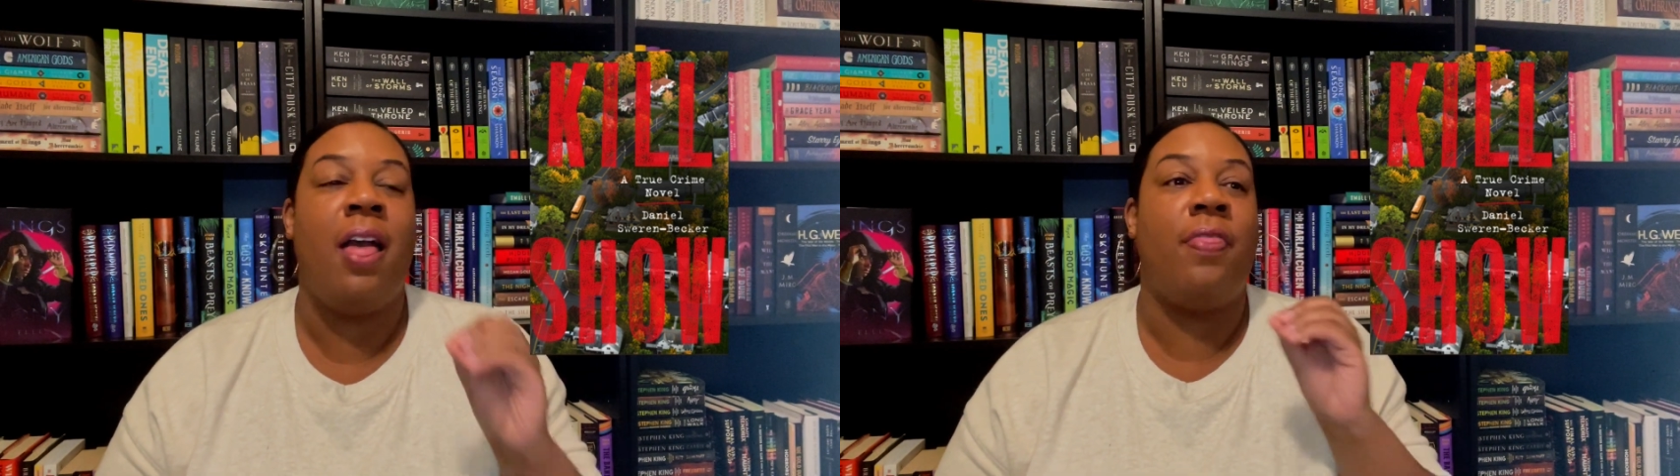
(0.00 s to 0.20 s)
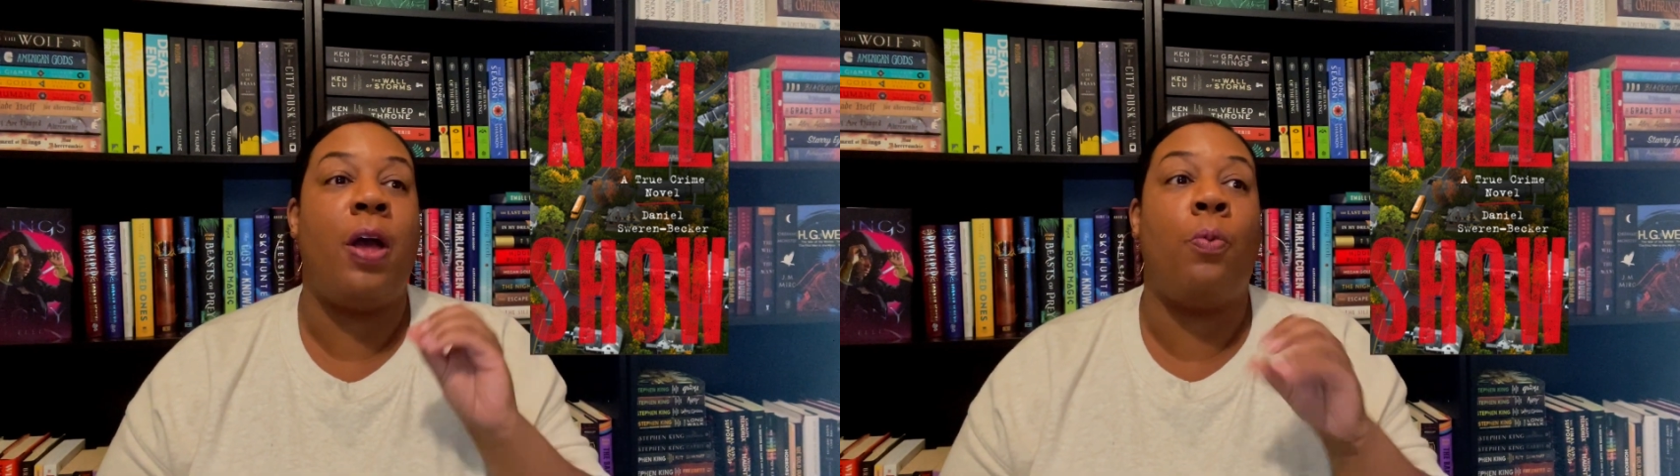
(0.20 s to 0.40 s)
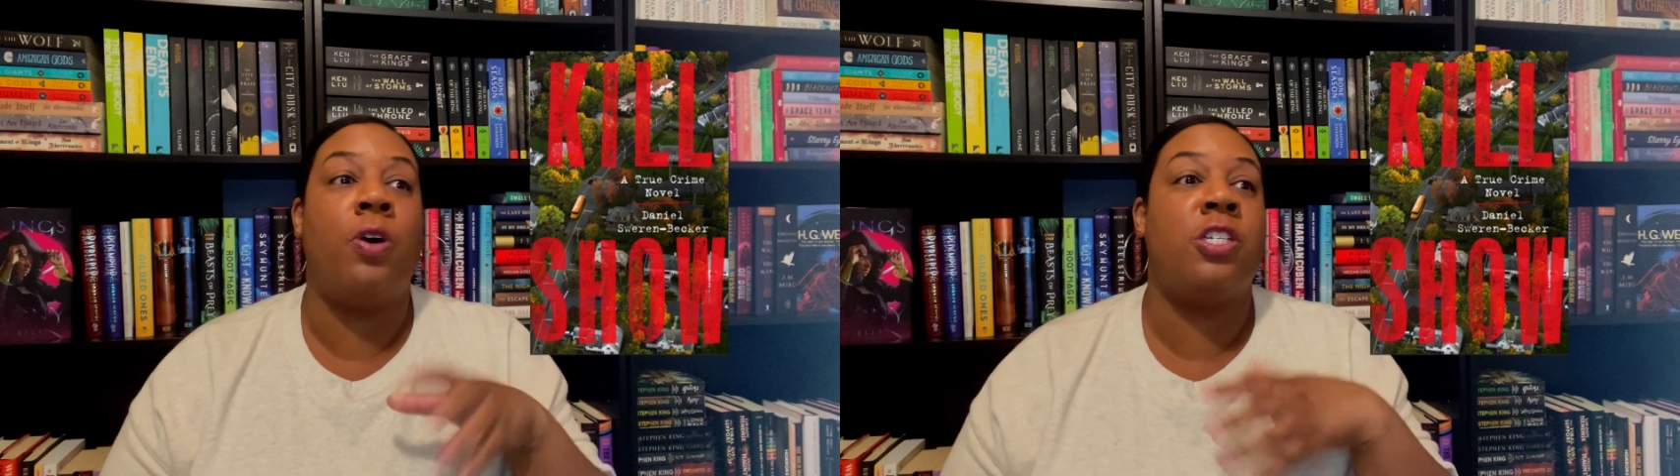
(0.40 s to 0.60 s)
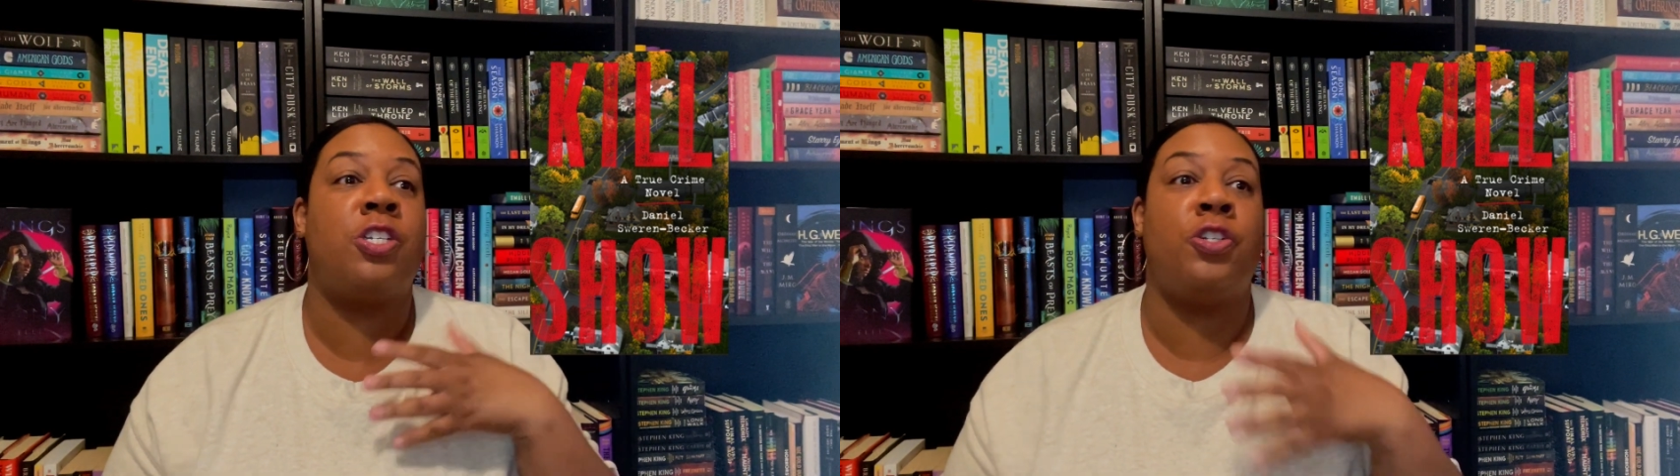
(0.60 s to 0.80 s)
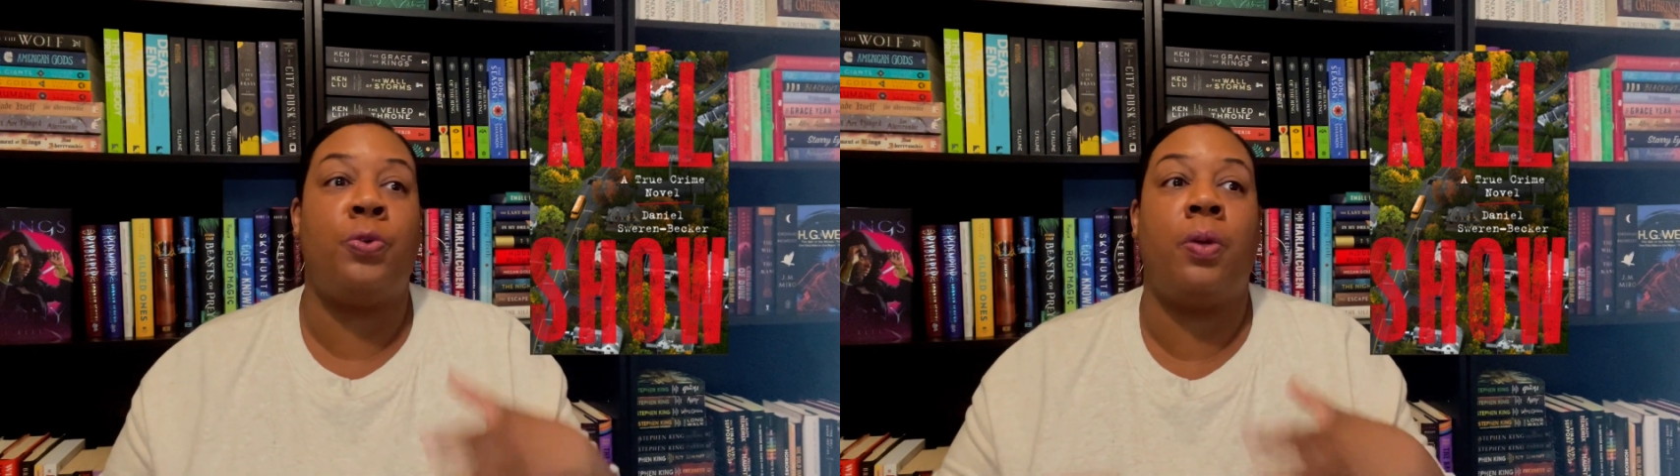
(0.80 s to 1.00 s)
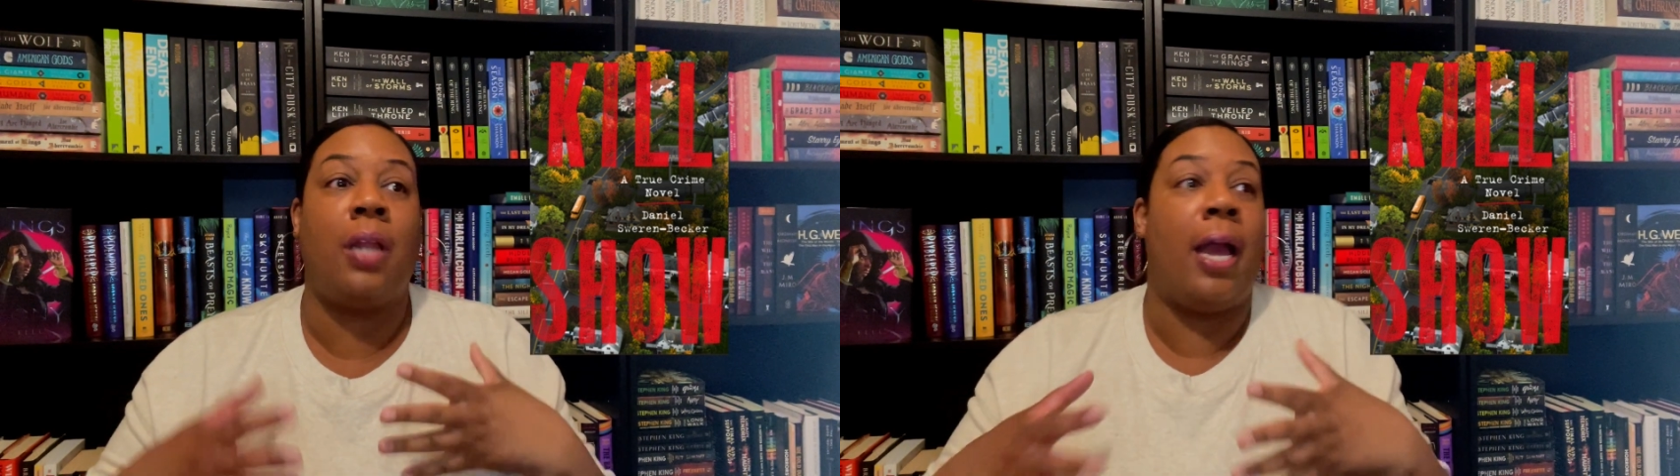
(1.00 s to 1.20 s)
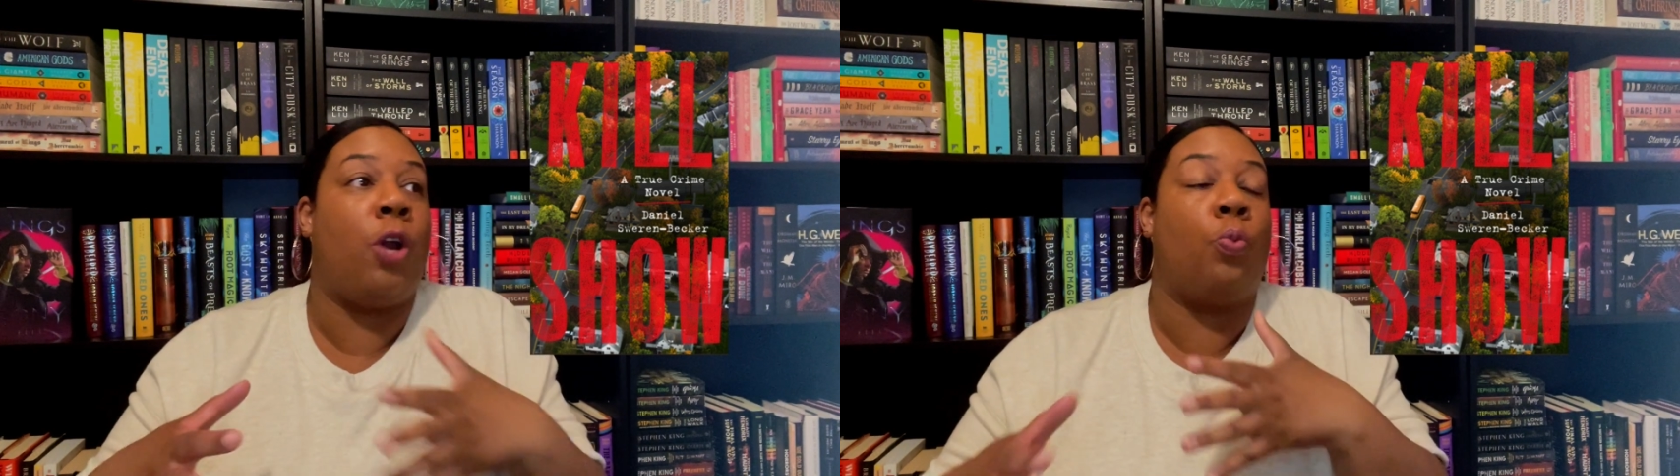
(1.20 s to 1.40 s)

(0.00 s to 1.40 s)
that wants to do a like